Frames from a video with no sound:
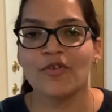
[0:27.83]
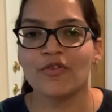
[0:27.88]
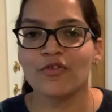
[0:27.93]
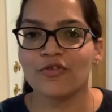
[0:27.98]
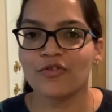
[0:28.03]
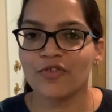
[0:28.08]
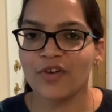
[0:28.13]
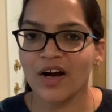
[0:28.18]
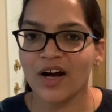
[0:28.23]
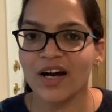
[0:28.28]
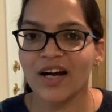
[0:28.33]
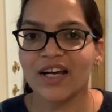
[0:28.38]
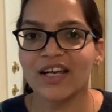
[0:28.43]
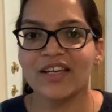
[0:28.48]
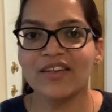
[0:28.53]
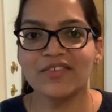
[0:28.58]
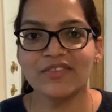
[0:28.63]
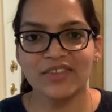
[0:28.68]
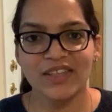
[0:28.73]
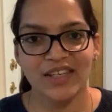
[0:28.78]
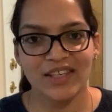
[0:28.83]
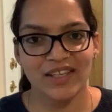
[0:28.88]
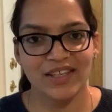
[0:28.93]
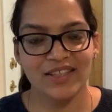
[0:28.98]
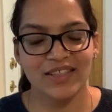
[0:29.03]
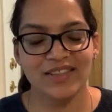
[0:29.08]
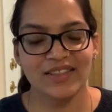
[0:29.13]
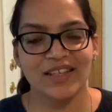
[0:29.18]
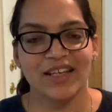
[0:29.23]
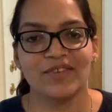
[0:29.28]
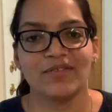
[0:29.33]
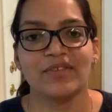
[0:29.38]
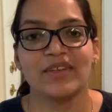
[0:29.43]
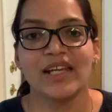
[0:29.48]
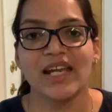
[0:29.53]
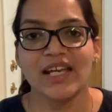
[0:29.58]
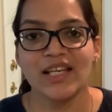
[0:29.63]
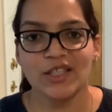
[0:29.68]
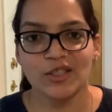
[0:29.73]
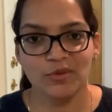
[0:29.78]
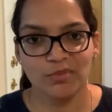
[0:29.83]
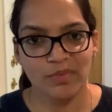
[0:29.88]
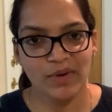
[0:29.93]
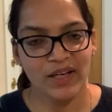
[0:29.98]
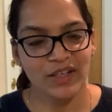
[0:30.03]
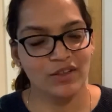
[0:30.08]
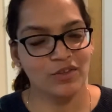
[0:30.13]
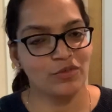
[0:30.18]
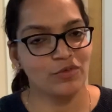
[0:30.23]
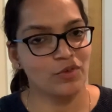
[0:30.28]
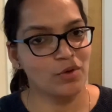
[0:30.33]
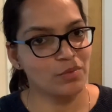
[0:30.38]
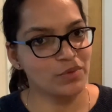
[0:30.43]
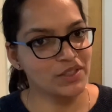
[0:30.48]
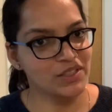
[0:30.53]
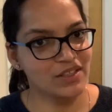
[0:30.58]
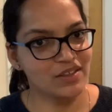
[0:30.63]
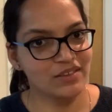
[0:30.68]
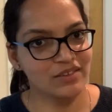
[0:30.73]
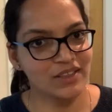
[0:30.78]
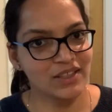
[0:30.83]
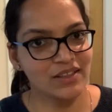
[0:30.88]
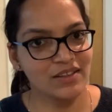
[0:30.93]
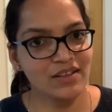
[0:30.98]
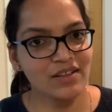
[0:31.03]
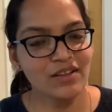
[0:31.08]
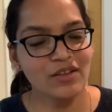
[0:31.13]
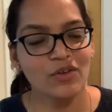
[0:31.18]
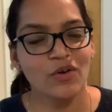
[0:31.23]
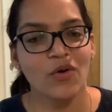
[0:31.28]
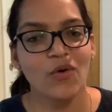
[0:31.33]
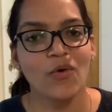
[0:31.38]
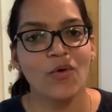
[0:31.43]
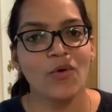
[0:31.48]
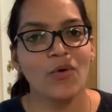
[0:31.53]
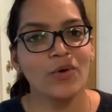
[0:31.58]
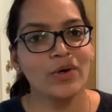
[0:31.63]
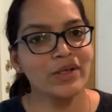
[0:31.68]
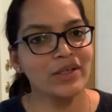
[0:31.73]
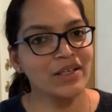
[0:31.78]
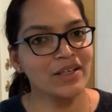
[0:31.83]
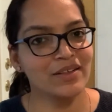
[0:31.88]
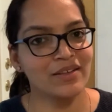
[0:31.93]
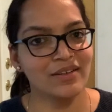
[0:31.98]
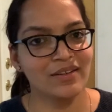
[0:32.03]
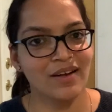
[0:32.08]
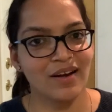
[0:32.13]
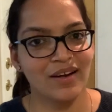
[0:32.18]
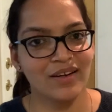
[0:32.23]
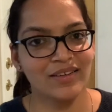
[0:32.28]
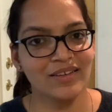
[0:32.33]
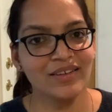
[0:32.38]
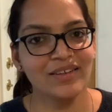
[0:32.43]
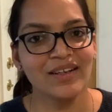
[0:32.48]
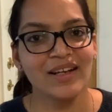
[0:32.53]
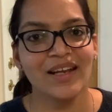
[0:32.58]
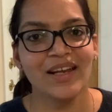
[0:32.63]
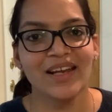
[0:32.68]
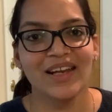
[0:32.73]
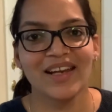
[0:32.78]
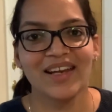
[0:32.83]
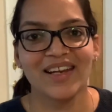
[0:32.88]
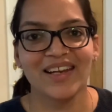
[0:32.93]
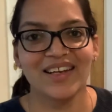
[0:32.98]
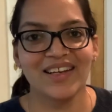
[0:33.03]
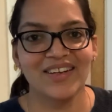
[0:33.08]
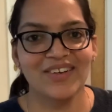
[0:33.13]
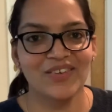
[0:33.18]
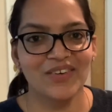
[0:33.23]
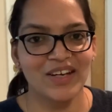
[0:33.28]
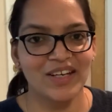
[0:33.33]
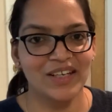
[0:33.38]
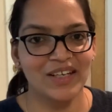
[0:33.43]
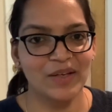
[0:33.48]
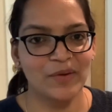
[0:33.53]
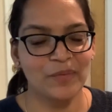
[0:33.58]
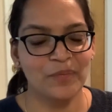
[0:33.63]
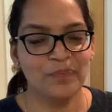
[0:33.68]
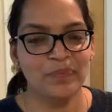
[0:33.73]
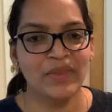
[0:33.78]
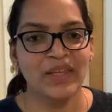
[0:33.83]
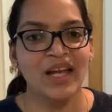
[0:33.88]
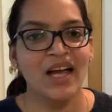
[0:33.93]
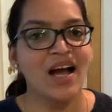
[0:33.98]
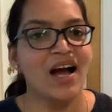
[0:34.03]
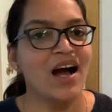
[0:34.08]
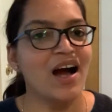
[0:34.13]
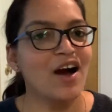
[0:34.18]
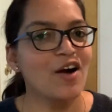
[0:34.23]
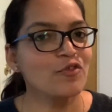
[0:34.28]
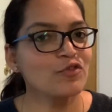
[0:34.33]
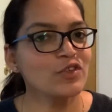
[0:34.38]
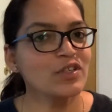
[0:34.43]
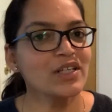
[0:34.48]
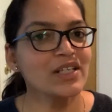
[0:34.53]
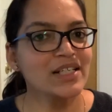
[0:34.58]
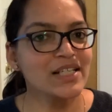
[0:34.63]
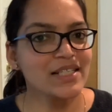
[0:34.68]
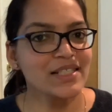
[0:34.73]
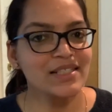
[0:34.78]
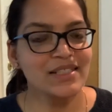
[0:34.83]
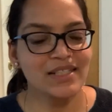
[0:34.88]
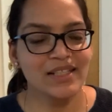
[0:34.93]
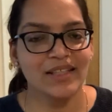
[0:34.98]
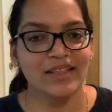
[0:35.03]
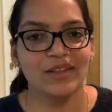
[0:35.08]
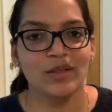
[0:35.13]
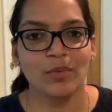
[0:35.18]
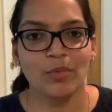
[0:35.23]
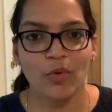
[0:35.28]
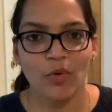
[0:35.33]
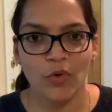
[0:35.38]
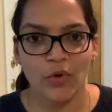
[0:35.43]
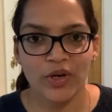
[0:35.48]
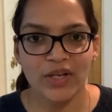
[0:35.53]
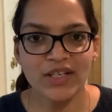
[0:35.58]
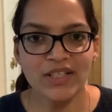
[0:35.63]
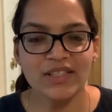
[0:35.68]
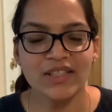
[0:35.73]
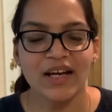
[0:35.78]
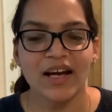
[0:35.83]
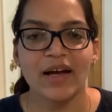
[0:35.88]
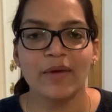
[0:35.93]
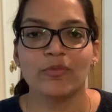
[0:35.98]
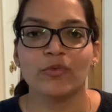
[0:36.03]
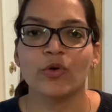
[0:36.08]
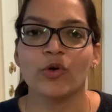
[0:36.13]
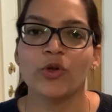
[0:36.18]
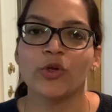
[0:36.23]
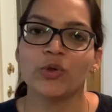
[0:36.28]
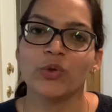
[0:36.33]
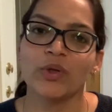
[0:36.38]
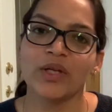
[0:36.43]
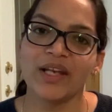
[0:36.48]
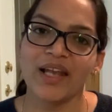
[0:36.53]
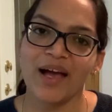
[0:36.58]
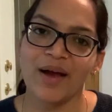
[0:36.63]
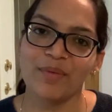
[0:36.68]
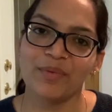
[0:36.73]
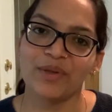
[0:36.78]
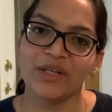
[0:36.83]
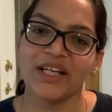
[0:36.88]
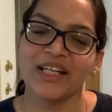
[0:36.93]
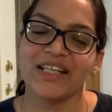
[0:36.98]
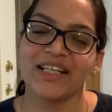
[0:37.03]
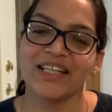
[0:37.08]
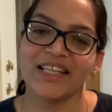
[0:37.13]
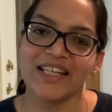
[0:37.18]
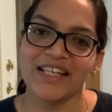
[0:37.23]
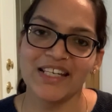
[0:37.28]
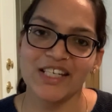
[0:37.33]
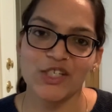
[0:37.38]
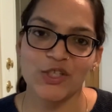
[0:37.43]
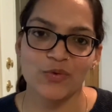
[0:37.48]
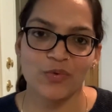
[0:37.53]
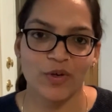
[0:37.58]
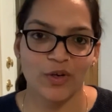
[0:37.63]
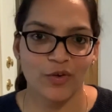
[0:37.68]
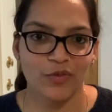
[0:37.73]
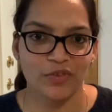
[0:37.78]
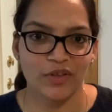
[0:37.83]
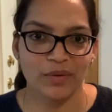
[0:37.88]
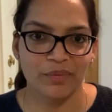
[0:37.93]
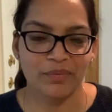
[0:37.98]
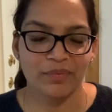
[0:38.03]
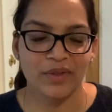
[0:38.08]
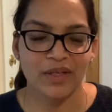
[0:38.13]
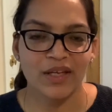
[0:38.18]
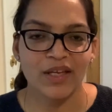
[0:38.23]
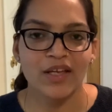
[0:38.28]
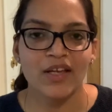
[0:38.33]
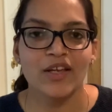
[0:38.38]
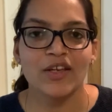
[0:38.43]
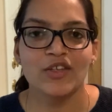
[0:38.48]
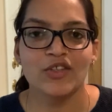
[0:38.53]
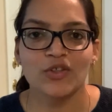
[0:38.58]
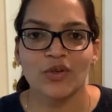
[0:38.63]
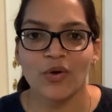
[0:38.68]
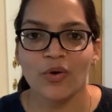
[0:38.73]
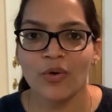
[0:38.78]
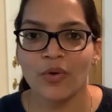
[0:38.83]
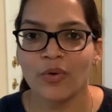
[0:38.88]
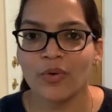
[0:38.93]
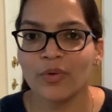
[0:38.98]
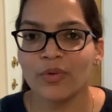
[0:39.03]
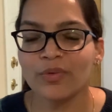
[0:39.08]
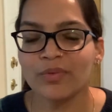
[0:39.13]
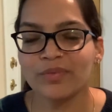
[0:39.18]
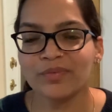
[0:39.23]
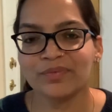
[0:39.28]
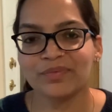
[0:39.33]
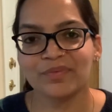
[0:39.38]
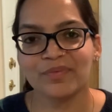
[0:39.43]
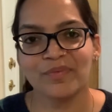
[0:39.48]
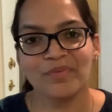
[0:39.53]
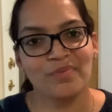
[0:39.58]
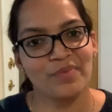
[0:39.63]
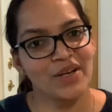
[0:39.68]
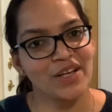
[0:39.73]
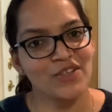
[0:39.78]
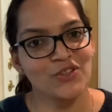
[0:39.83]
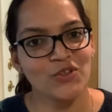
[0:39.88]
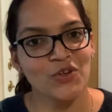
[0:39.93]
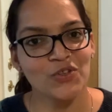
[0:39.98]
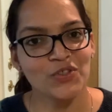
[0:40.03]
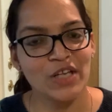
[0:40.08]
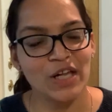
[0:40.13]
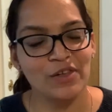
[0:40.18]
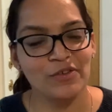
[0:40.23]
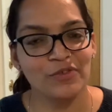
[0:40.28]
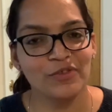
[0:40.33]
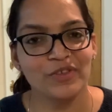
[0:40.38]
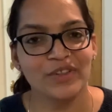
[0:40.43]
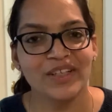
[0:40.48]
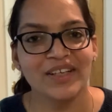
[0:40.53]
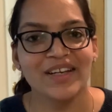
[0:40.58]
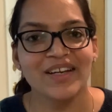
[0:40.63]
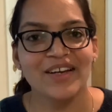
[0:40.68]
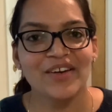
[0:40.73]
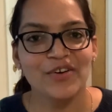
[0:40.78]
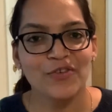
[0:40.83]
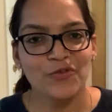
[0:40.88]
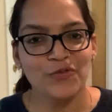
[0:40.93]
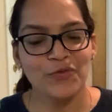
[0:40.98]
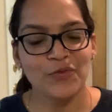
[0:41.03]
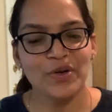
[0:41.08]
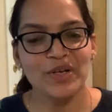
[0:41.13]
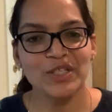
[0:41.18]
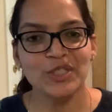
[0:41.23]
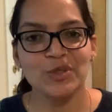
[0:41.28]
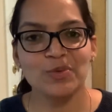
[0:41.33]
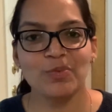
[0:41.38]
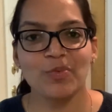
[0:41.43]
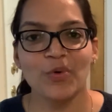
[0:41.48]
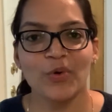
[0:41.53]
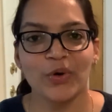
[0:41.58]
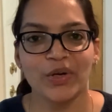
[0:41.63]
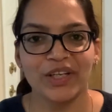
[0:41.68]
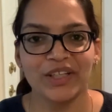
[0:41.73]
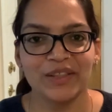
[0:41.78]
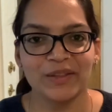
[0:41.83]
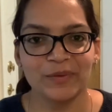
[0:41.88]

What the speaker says: 5 things that we expect from a young reader or a kindergartner in writing. After listing the points, I'm going to elaborate each one of them. So, brace yourself. First point,